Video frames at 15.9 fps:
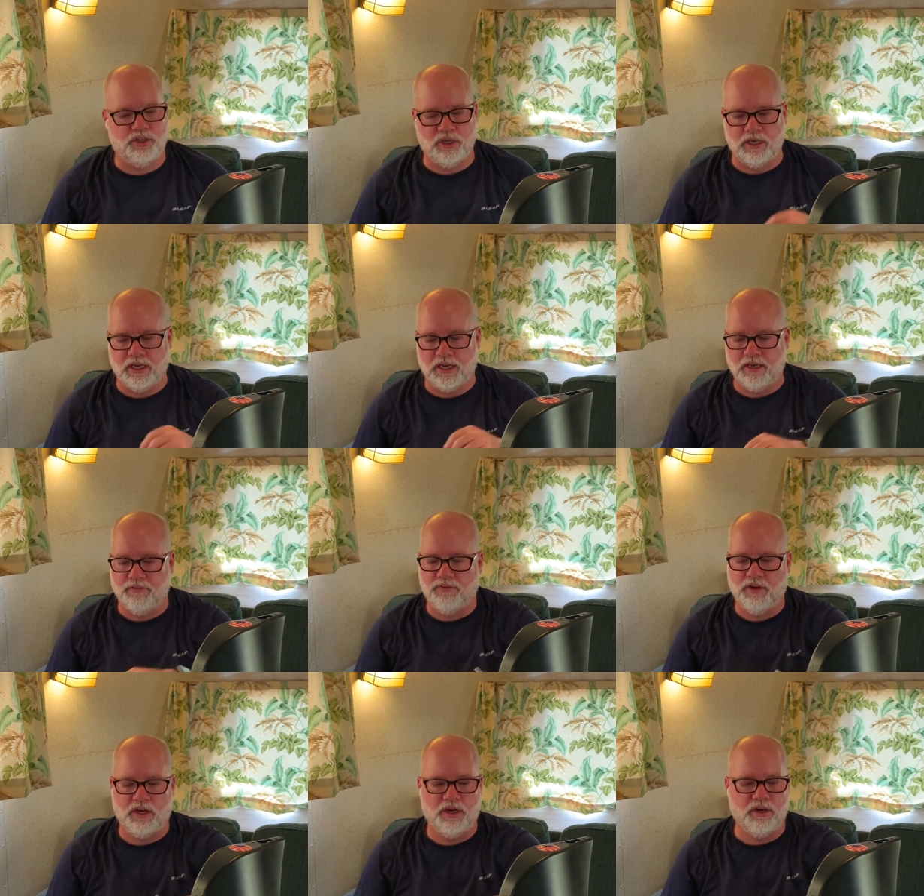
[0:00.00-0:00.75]
You can
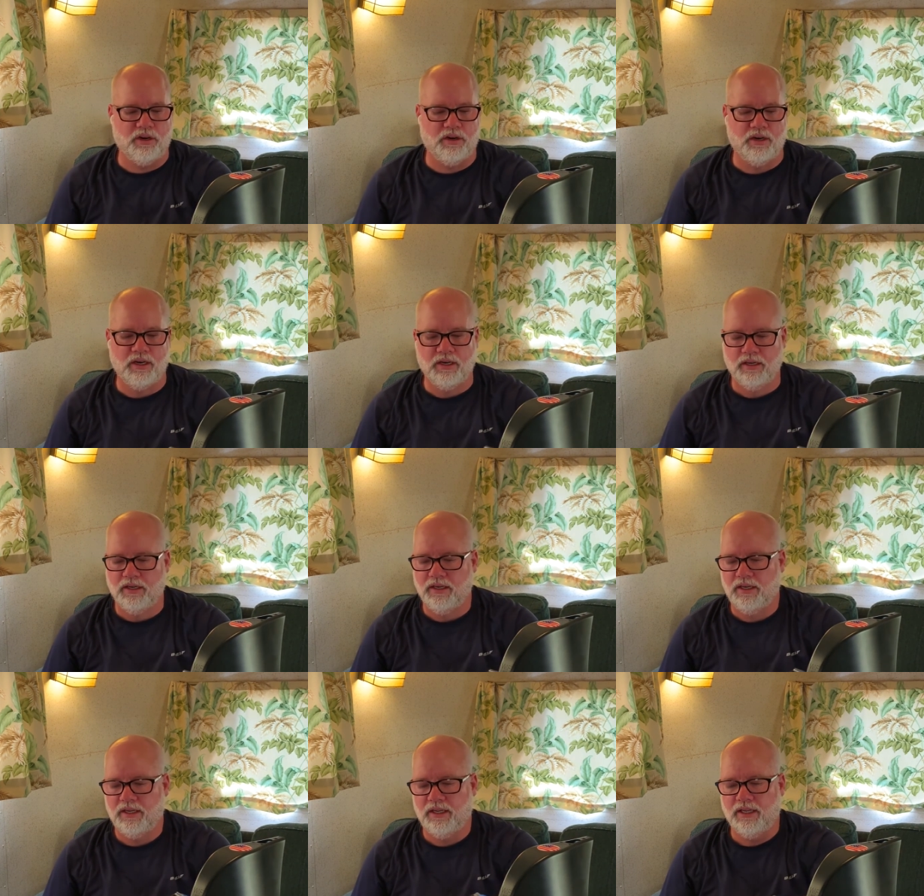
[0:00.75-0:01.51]
configure
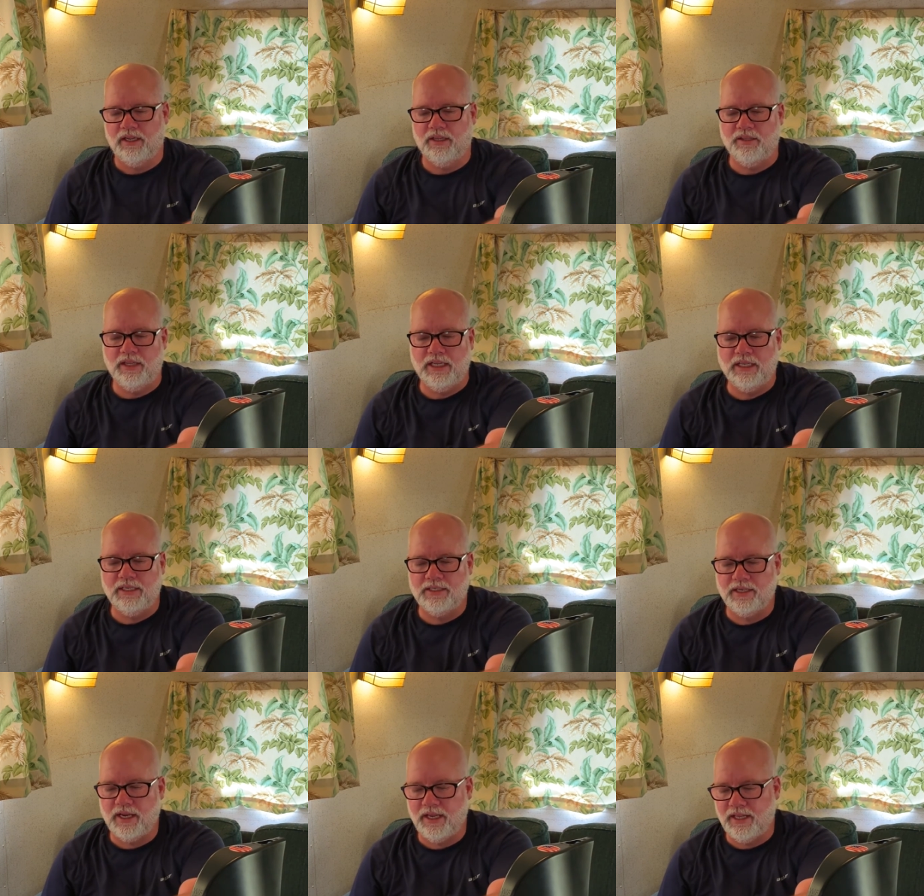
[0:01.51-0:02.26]
the
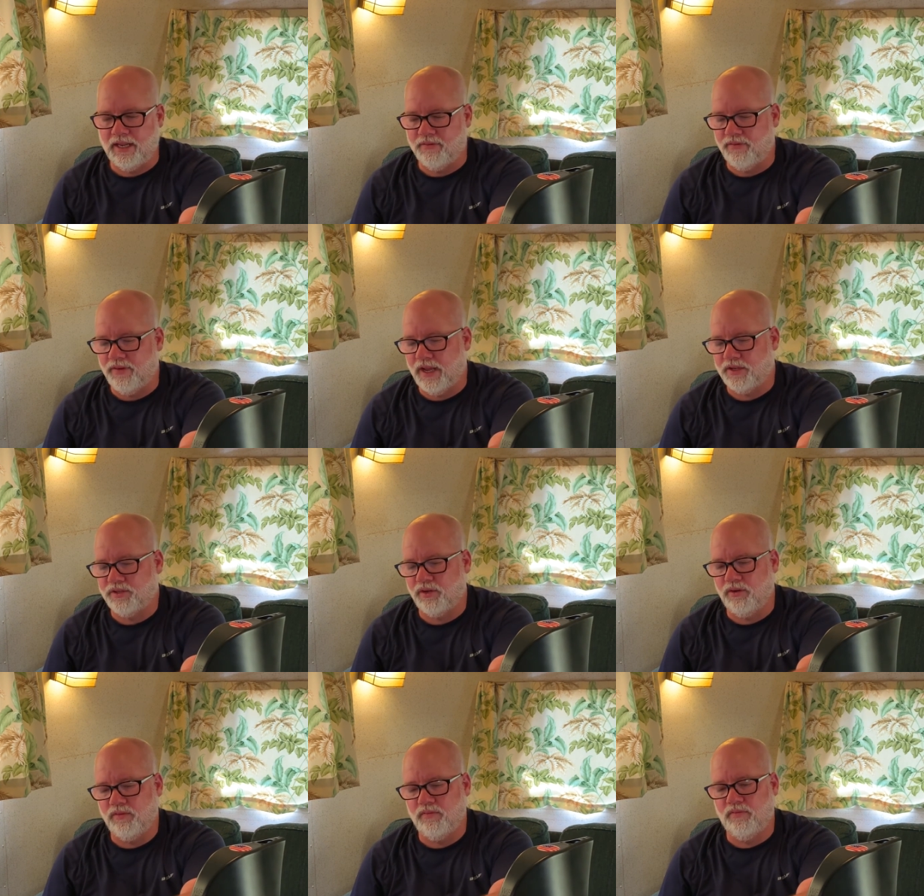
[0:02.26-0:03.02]
inside. They have
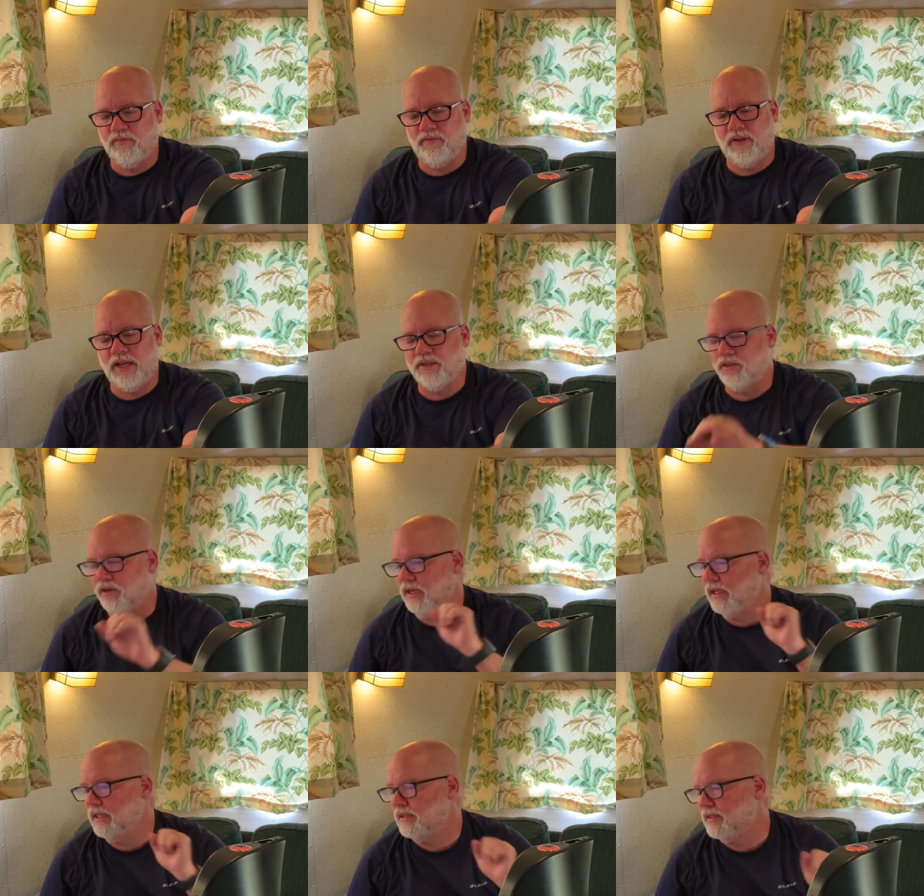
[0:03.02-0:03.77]
faster
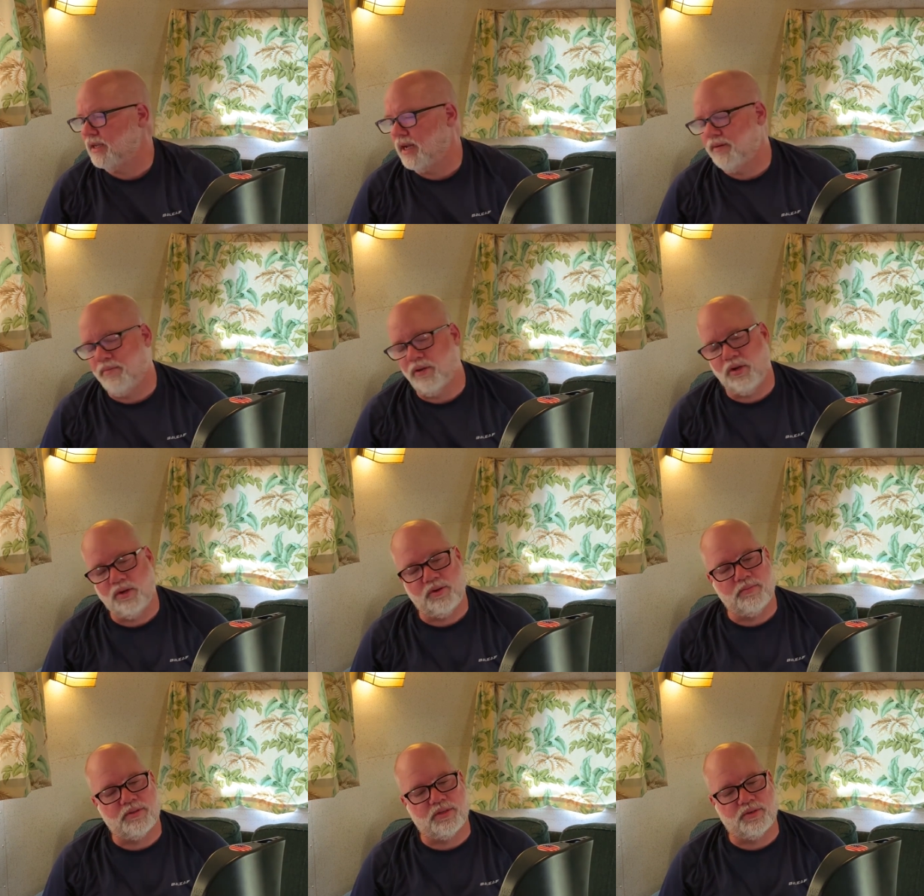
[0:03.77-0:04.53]
inside
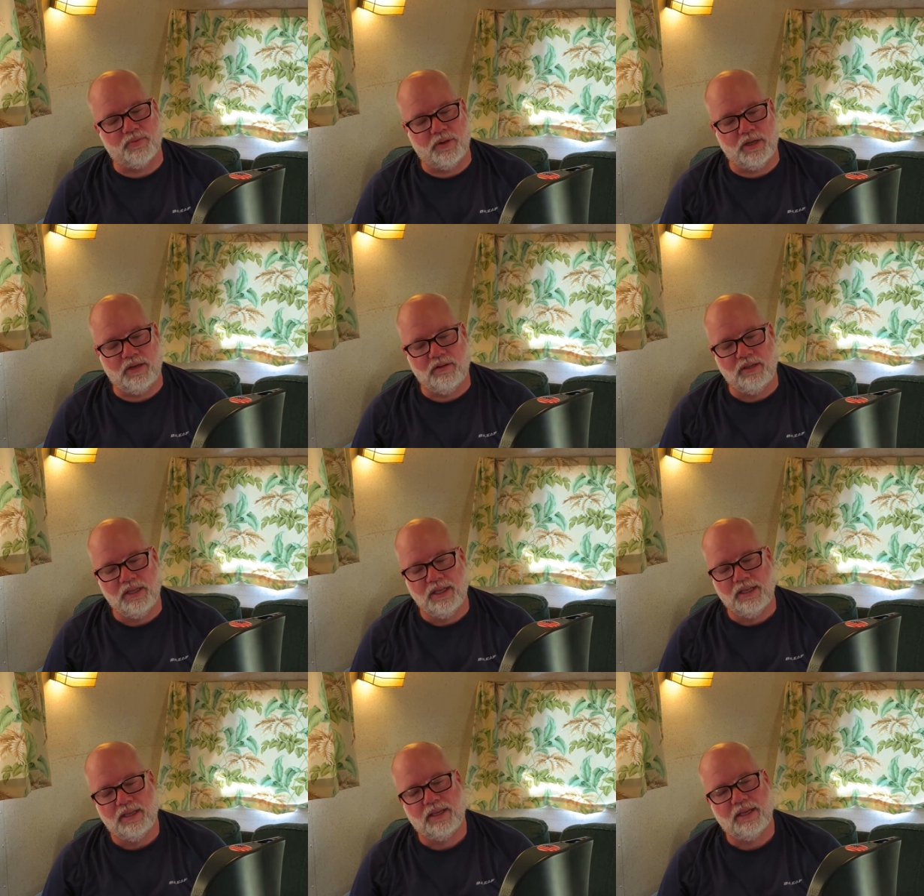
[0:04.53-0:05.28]
modems as well,
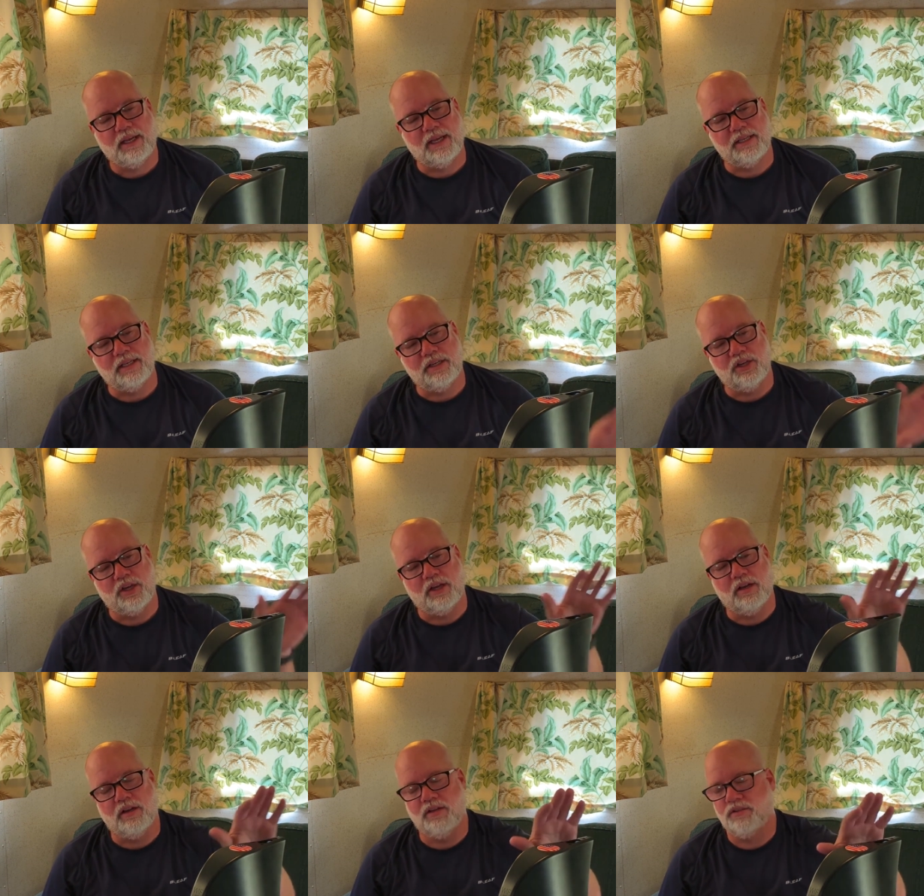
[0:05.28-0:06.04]
and then you
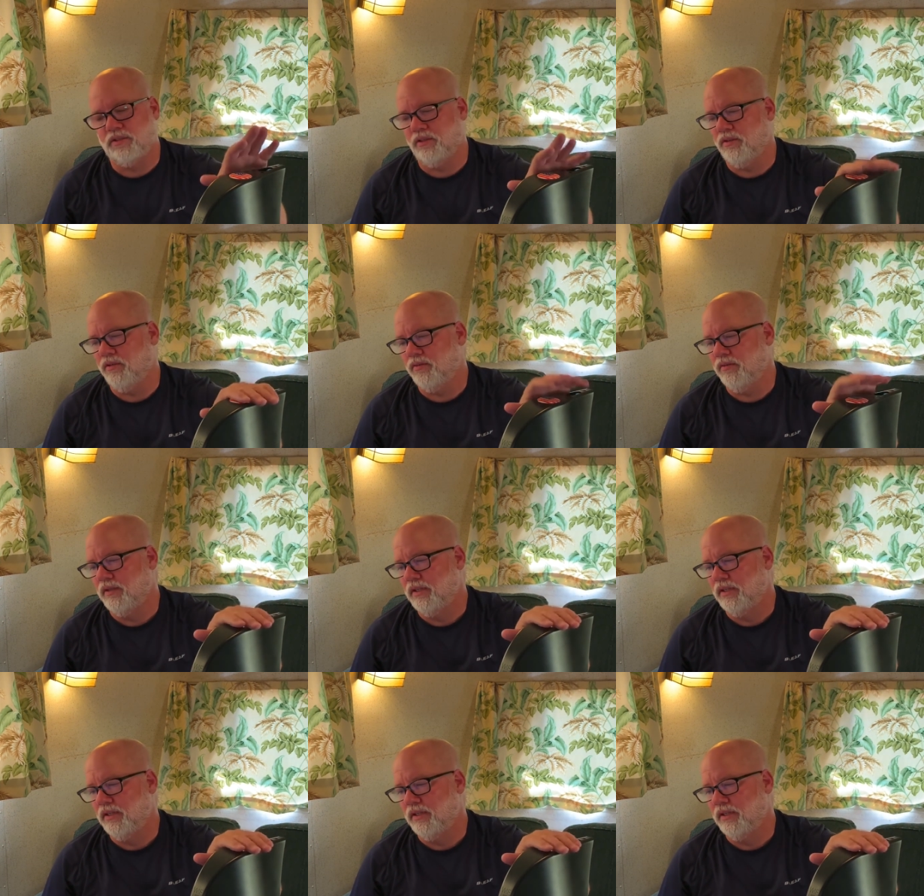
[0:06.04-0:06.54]
can also